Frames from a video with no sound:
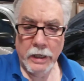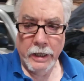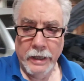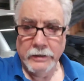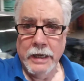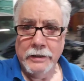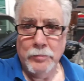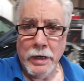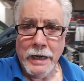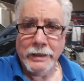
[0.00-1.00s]
And got the
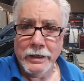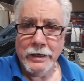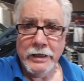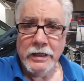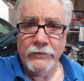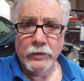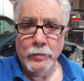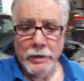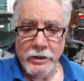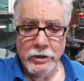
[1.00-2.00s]
bracket I need for
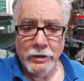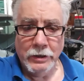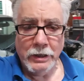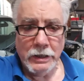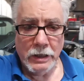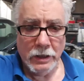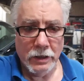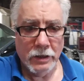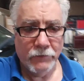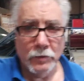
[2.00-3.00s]
my Cherokee
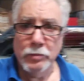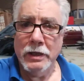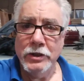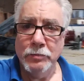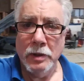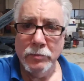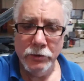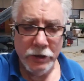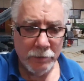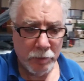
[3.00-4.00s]
for Project Humble
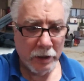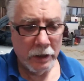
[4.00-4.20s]
Jeep.